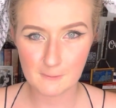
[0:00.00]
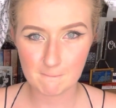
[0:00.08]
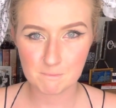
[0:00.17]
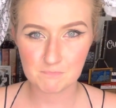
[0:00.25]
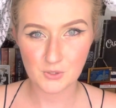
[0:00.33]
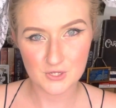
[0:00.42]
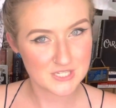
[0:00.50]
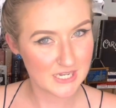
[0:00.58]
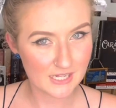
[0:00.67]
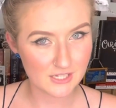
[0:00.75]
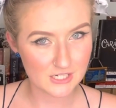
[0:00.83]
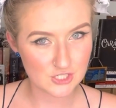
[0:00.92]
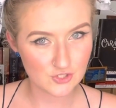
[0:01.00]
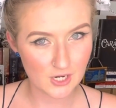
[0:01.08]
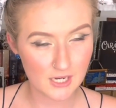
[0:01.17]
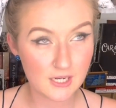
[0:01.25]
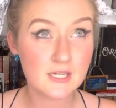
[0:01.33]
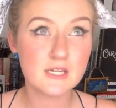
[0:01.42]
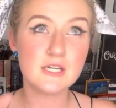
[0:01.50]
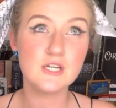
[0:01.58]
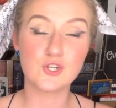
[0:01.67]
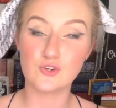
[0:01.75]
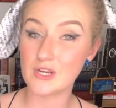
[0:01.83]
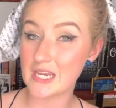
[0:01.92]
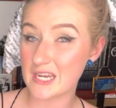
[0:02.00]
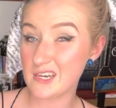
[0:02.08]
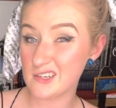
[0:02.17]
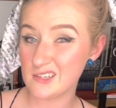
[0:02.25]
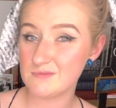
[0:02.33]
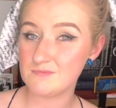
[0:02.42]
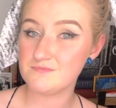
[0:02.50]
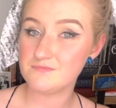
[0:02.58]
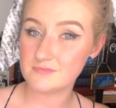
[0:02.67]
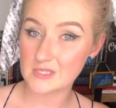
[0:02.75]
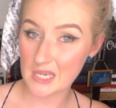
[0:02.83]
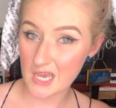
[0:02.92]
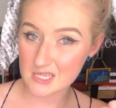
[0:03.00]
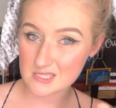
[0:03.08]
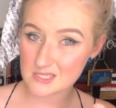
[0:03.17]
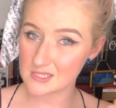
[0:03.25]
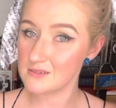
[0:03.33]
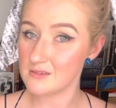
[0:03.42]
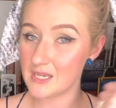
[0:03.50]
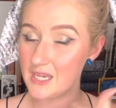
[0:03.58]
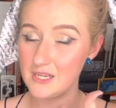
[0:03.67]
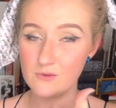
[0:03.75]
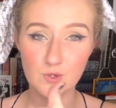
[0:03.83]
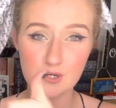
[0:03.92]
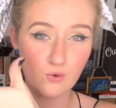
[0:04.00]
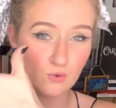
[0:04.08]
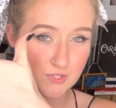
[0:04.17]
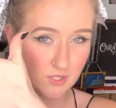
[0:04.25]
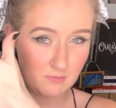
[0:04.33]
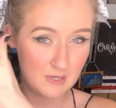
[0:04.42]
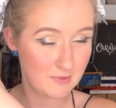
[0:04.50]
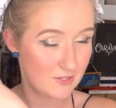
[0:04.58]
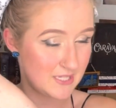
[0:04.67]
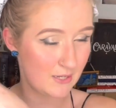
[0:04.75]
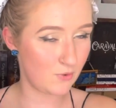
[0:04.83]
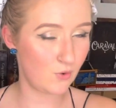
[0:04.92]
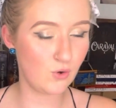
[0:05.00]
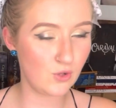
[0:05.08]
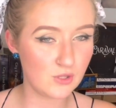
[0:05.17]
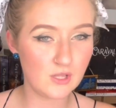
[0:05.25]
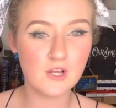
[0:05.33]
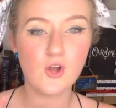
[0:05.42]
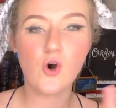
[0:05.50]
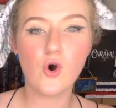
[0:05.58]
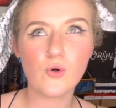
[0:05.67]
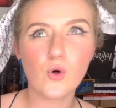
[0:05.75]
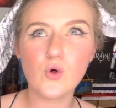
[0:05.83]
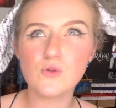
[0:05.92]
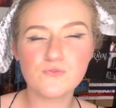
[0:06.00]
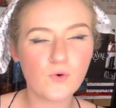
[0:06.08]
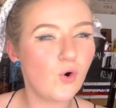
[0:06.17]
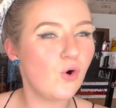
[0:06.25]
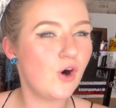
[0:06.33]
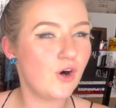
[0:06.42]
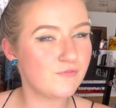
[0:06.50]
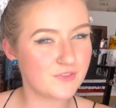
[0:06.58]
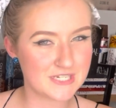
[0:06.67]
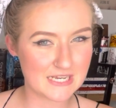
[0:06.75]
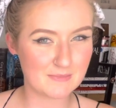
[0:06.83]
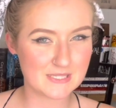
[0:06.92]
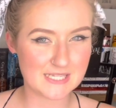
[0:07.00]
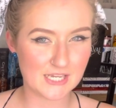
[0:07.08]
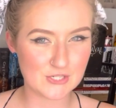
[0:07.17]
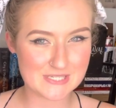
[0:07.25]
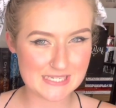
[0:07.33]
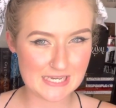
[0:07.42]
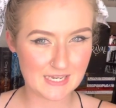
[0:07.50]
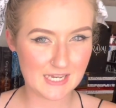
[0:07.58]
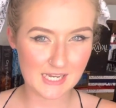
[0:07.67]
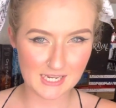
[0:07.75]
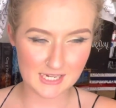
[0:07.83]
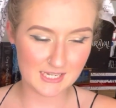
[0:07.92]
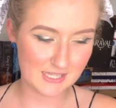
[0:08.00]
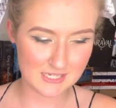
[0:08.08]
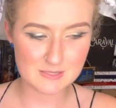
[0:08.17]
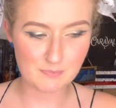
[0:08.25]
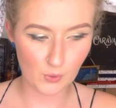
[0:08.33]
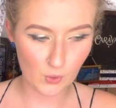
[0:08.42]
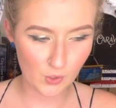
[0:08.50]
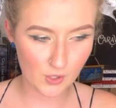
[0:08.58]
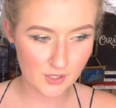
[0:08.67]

personality trait. Greed, yes, it would also be because they were all 4 of the demons that you see in this book